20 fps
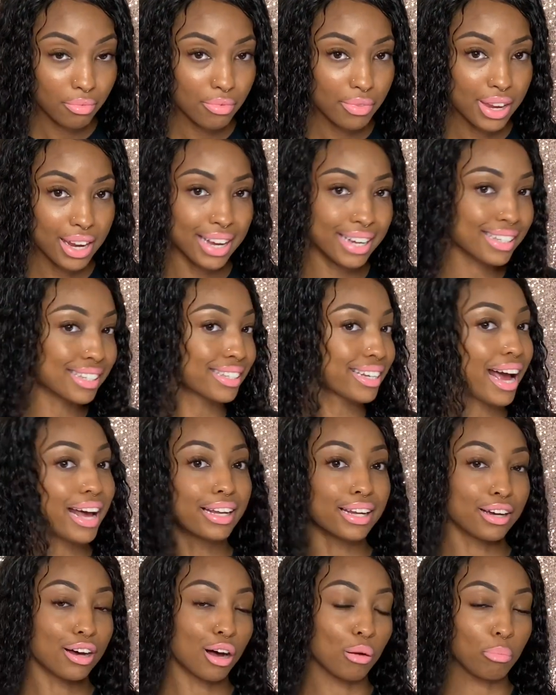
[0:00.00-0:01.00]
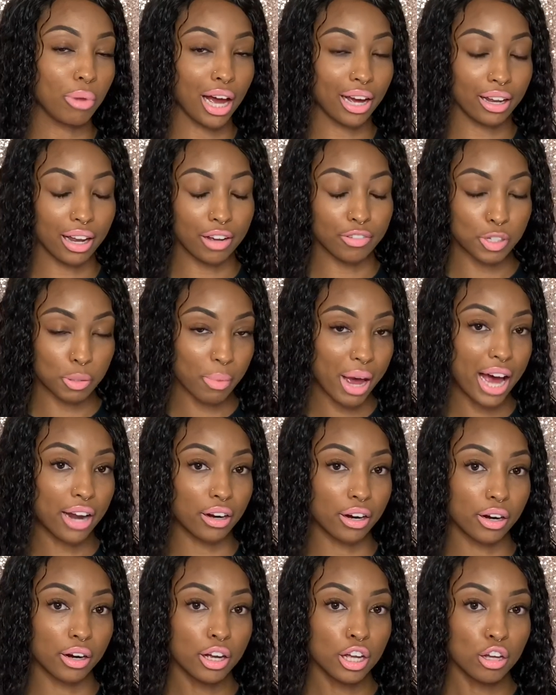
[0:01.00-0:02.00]
is silent on Black Lives
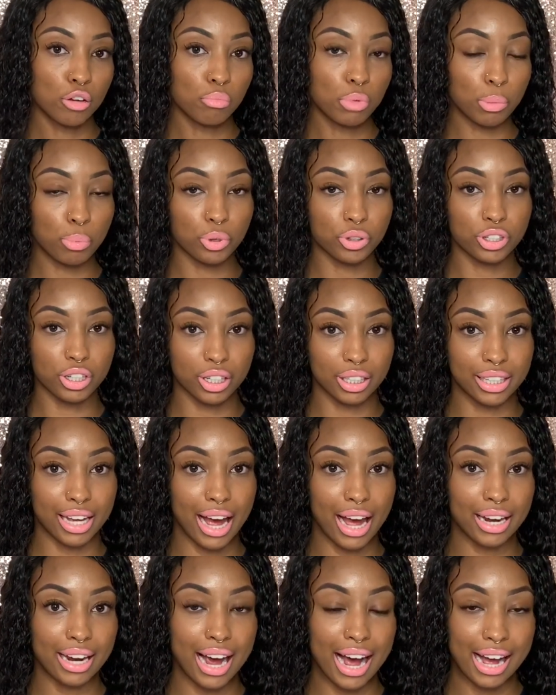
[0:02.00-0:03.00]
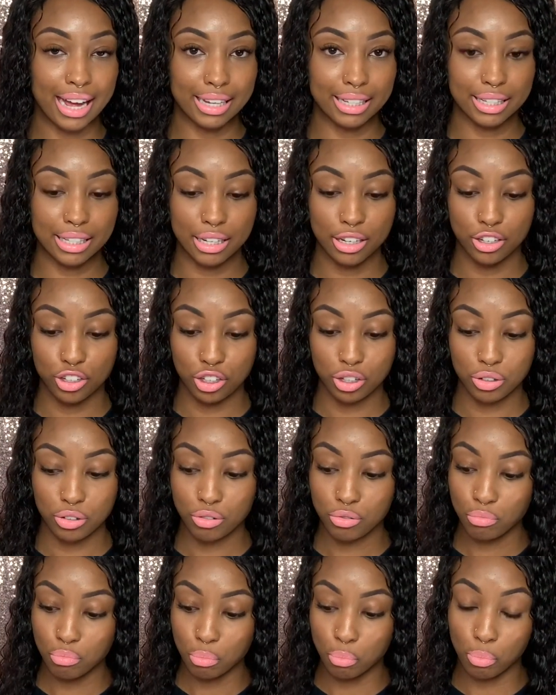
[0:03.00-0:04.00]
Matter, people took that as
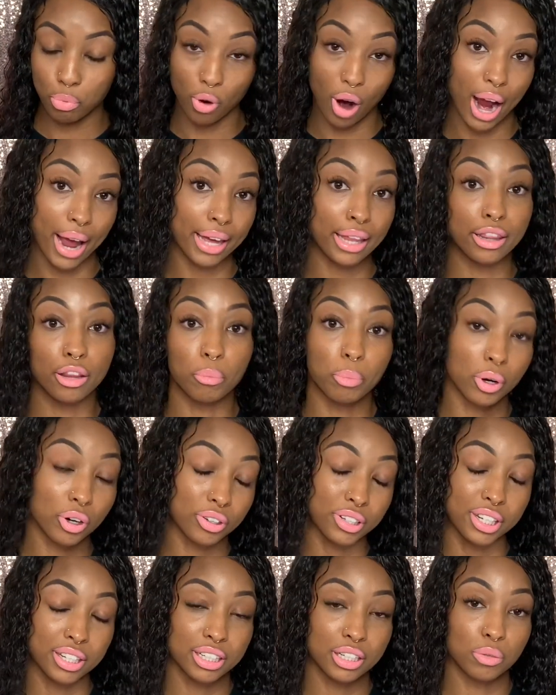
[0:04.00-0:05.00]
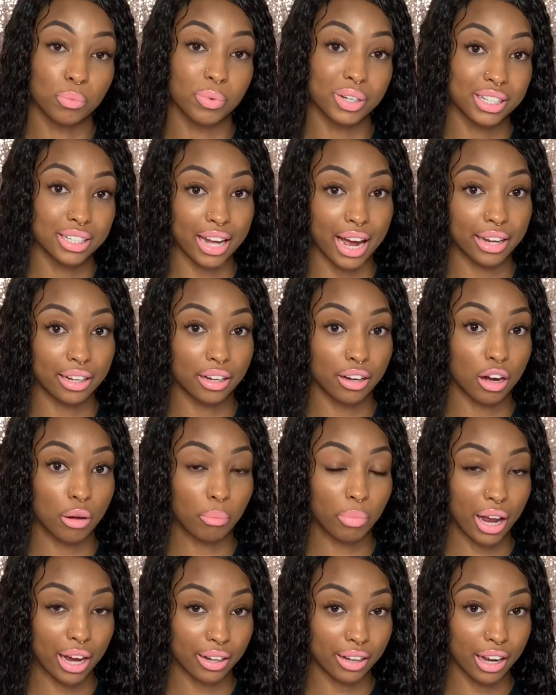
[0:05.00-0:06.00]
Brian the person was silent on
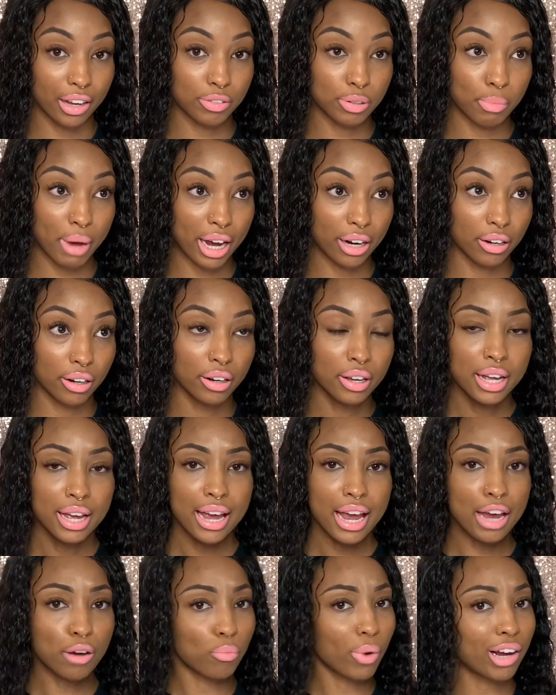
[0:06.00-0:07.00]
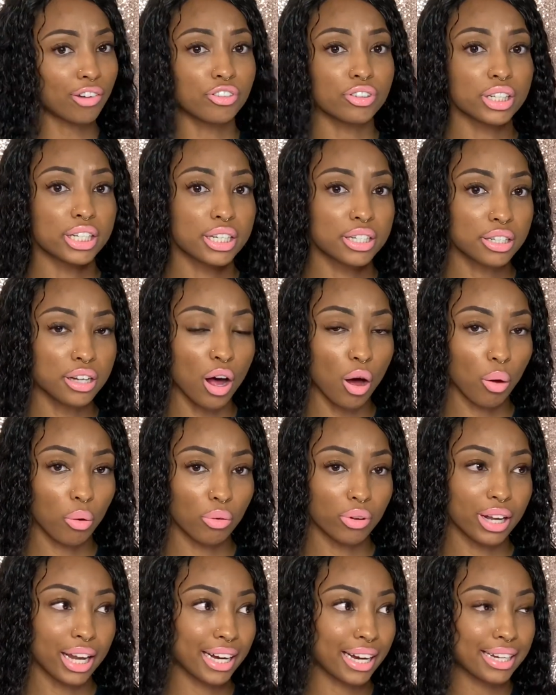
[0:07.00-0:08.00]
Black Lives Matter, and rightfully so.
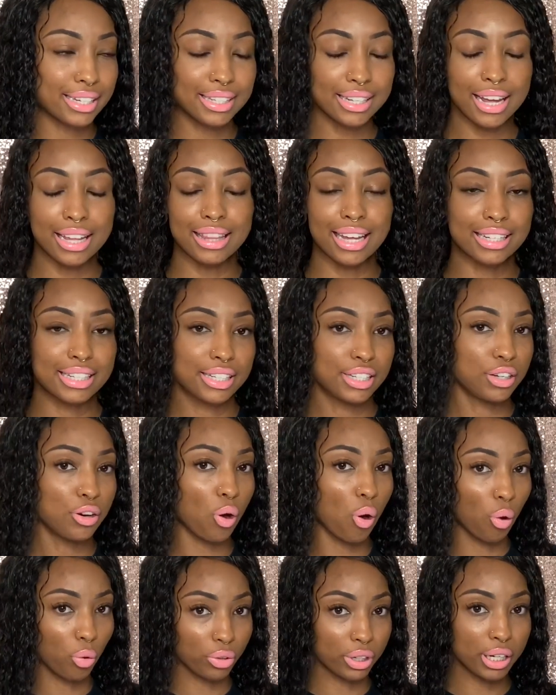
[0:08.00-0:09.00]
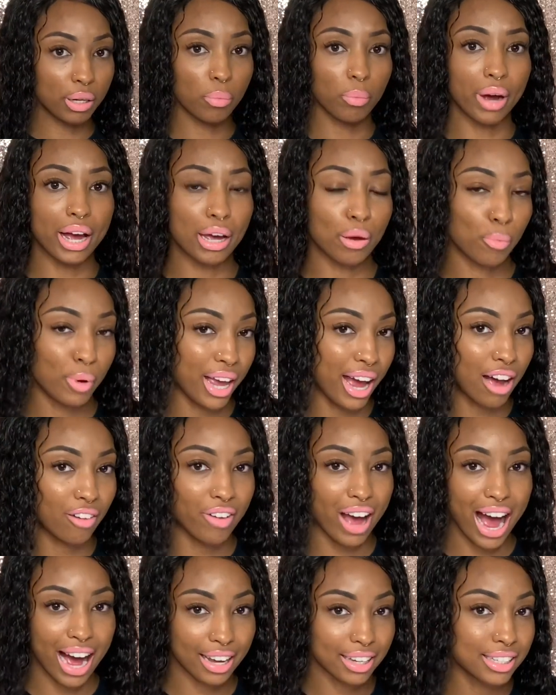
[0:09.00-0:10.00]
Like I said, that's the only way we have
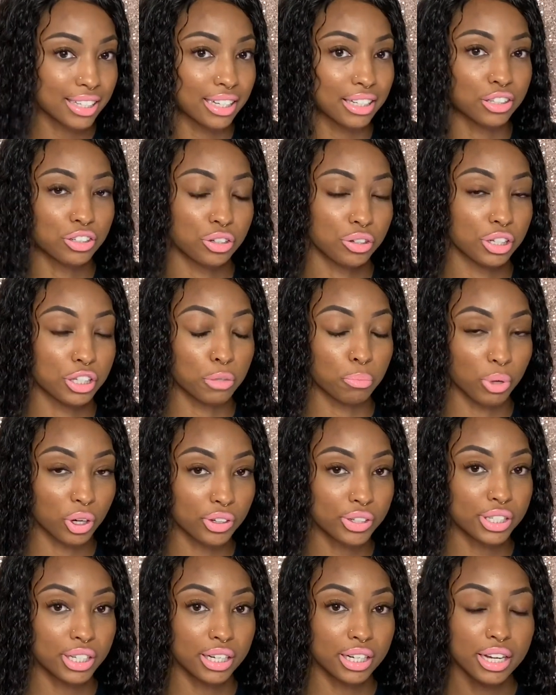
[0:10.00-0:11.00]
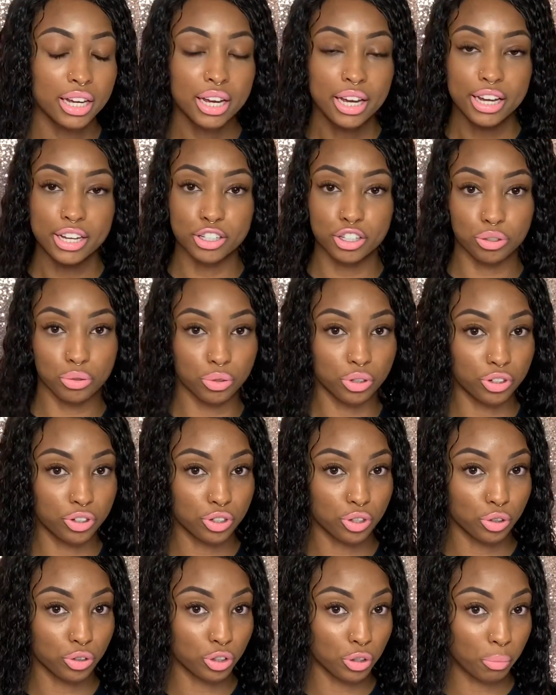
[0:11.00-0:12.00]
access to this person is through their
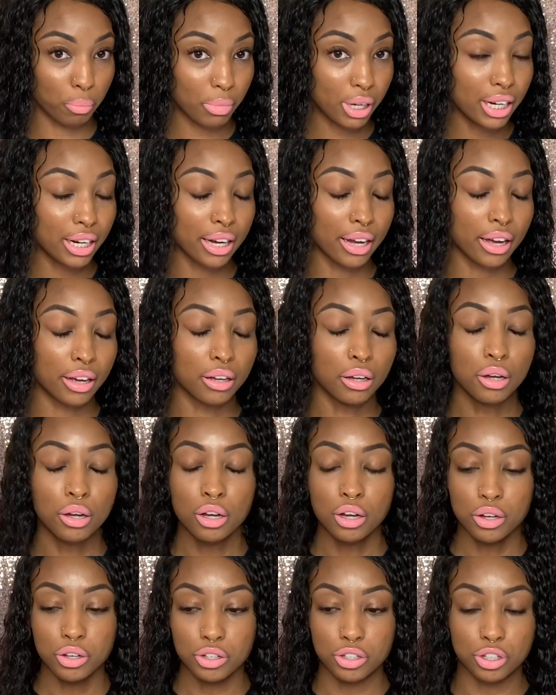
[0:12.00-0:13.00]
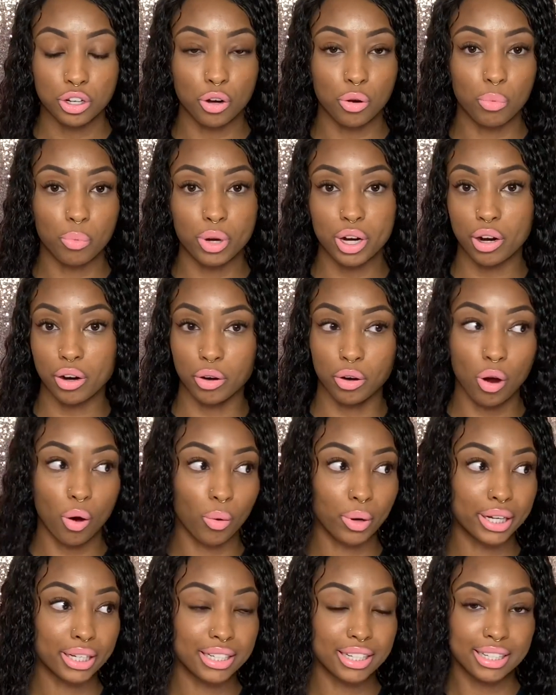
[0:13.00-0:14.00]
social media. So we are
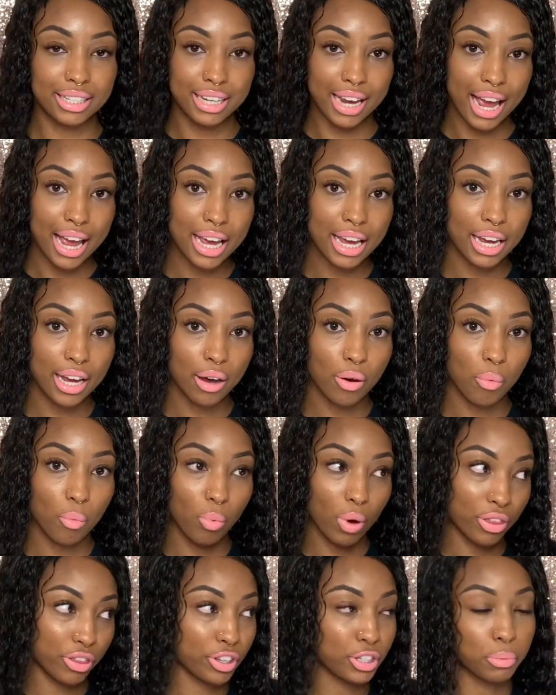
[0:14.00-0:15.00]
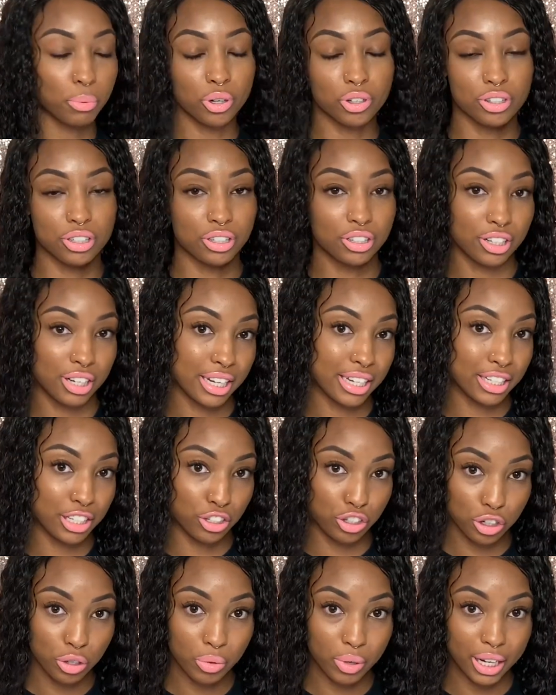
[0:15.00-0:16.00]
going to take what this person is
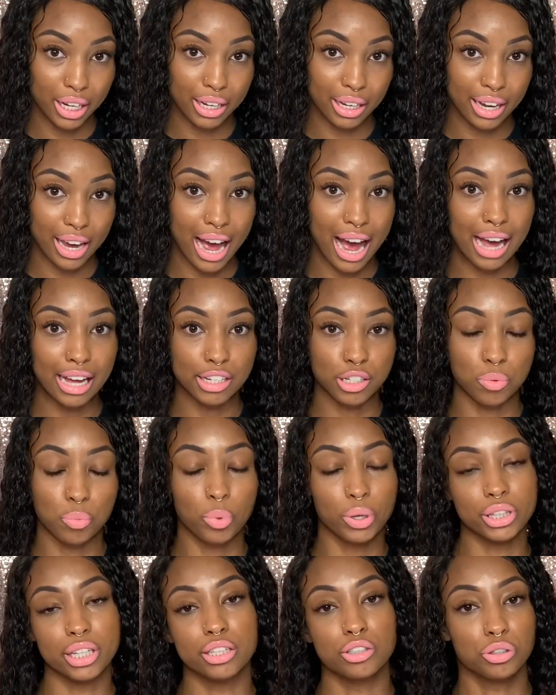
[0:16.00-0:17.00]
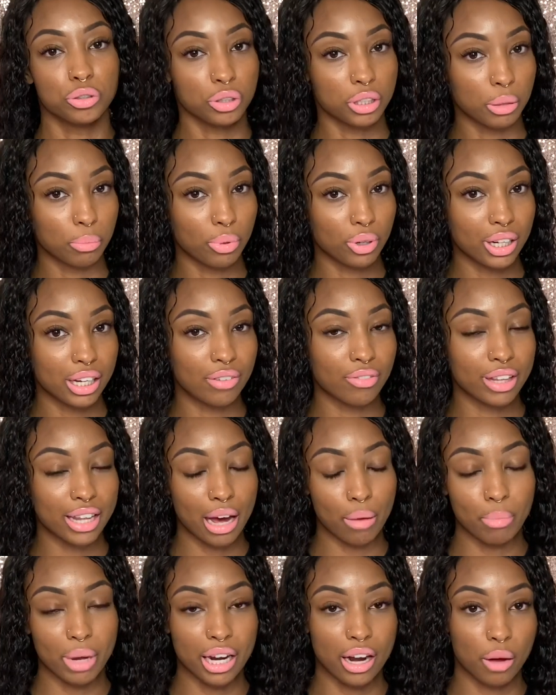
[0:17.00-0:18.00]
doing as what they truly believe, and that
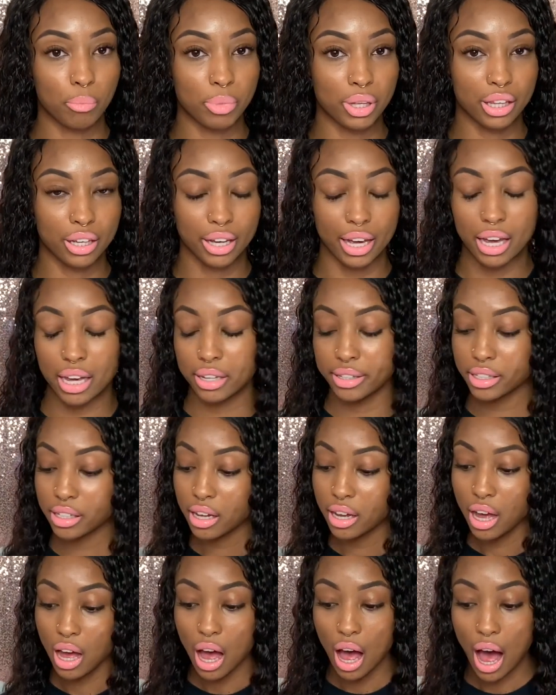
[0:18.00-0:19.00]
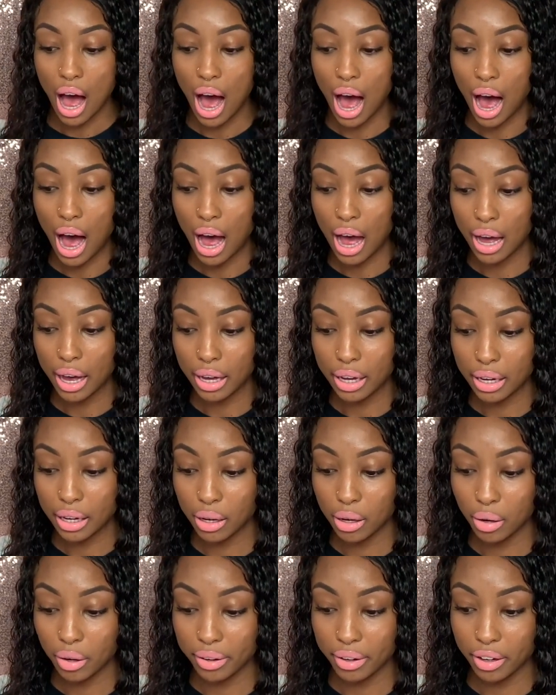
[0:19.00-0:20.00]
may not be the case. I
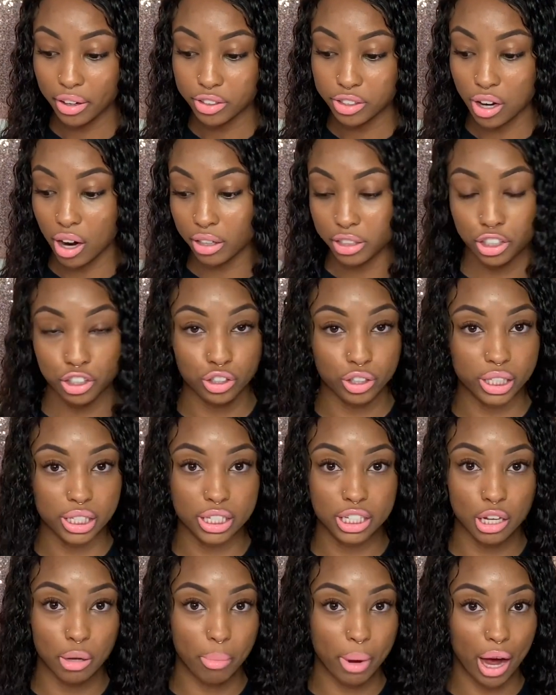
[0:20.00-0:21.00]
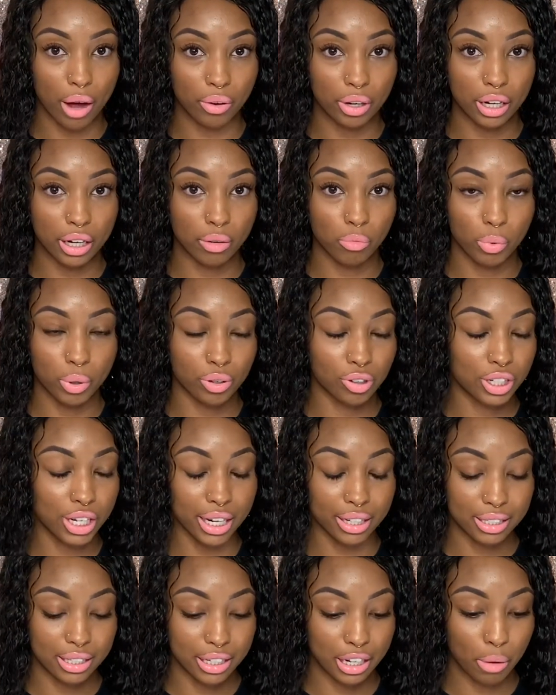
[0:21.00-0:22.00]
talked to Trixie about it, we were
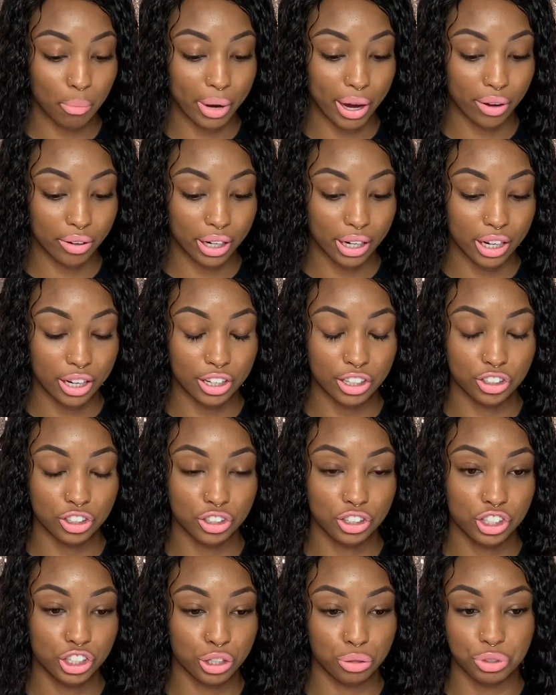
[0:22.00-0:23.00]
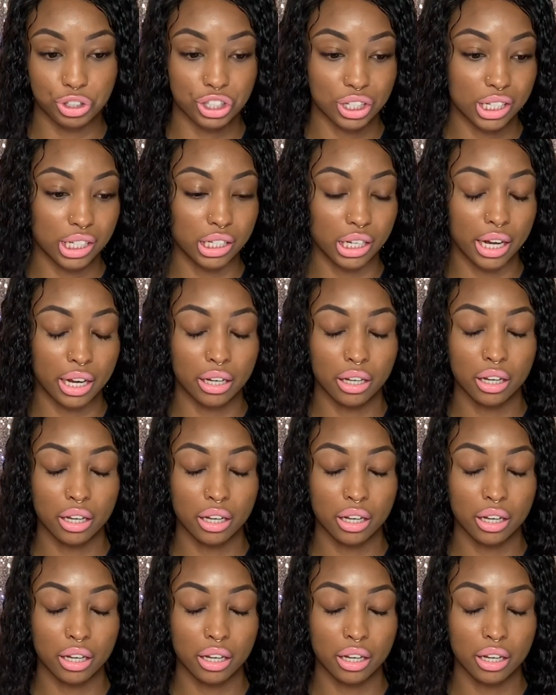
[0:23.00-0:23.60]
texting about it, and she was just like,